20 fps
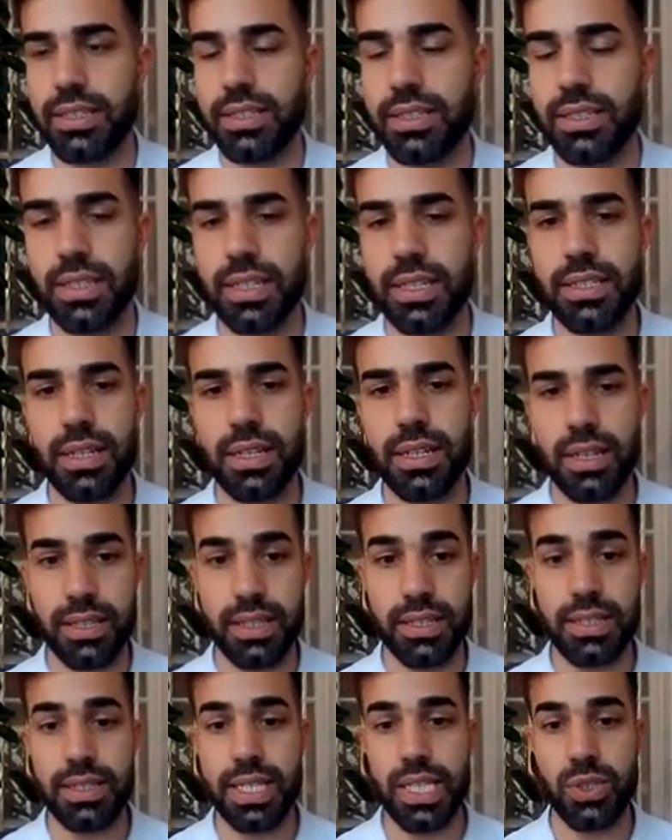This is
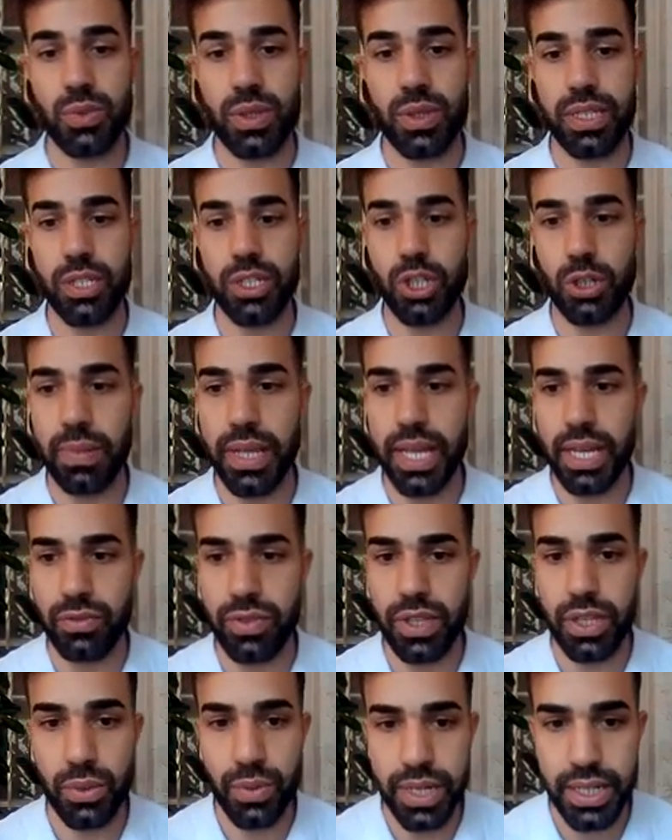the strategic
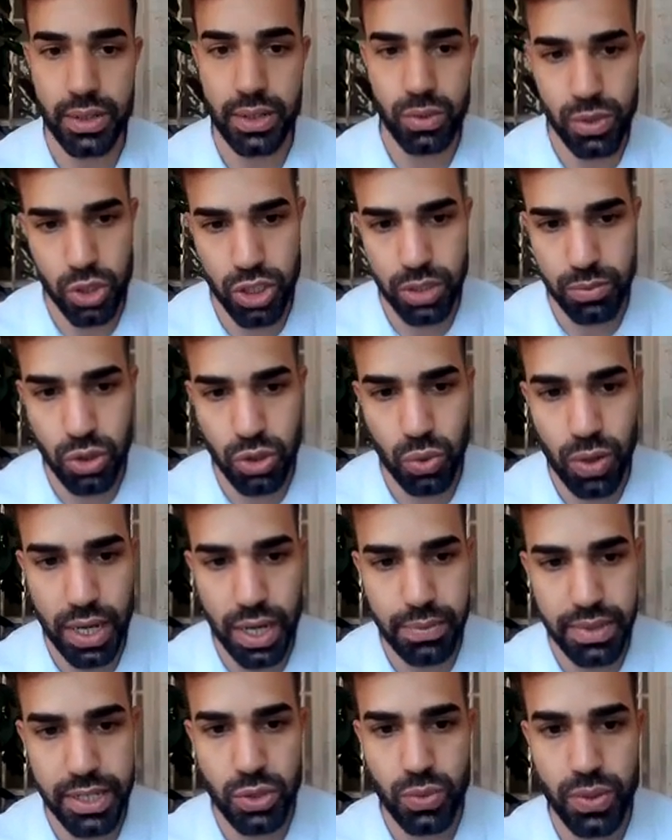plan of the Iranian regime to
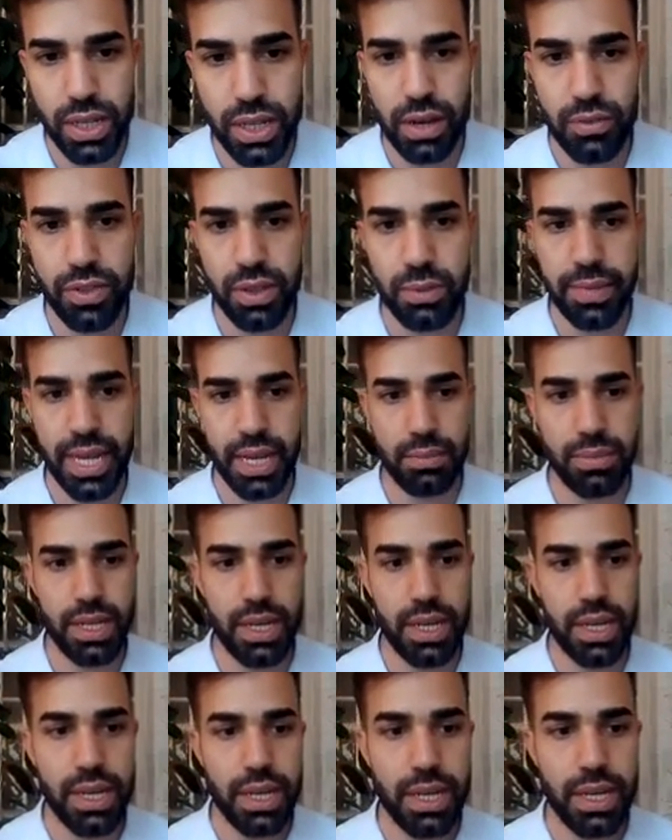wipe Israel off the map.